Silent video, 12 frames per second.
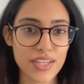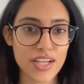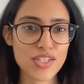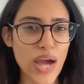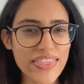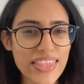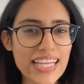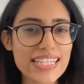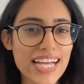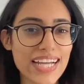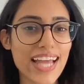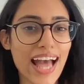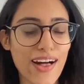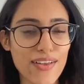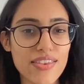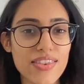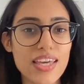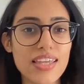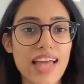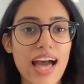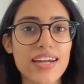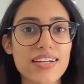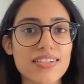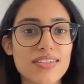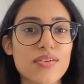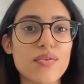So I think it's kind of healthy that,